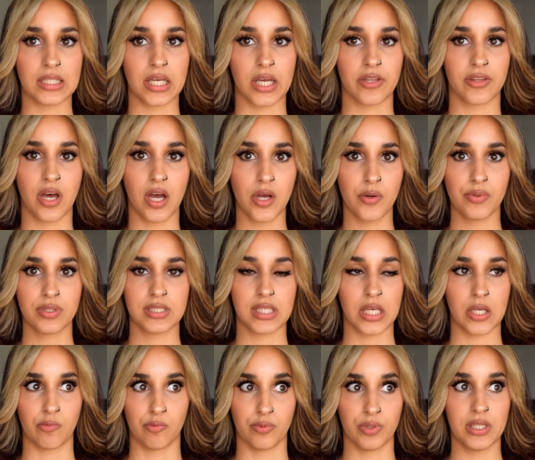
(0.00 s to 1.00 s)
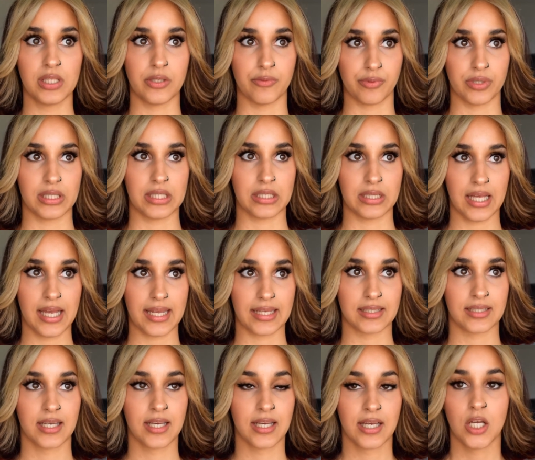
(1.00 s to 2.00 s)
I thought it was like really light.